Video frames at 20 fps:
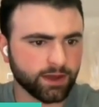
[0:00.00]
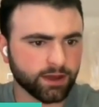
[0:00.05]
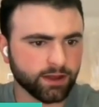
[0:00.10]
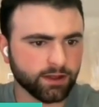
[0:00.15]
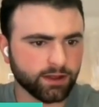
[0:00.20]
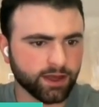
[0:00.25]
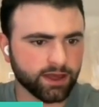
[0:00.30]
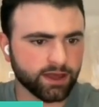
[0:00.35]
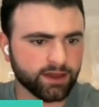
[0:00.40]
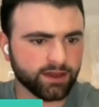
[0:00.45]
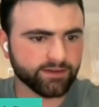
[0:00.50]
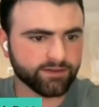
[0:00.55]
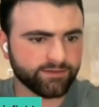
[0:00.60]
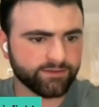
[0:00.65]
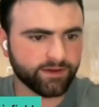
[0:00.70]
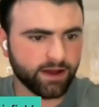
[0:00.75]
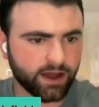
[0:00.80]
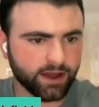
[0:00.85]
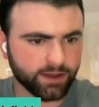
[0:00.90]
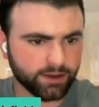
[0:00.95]
email
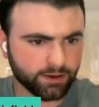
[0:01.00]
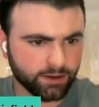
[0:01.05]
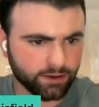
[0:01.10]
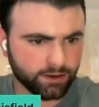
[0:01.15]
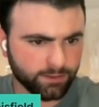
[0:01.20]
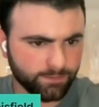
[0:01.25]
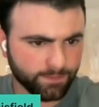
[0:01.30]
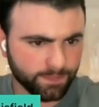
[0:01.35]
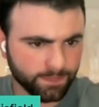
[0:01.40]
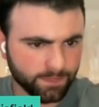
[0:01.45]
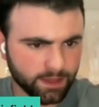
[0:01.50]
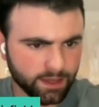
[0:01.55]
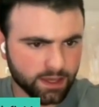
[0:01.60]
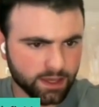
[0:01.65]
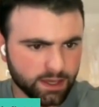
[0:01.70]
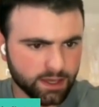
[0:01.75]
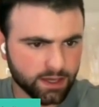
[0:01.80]
a file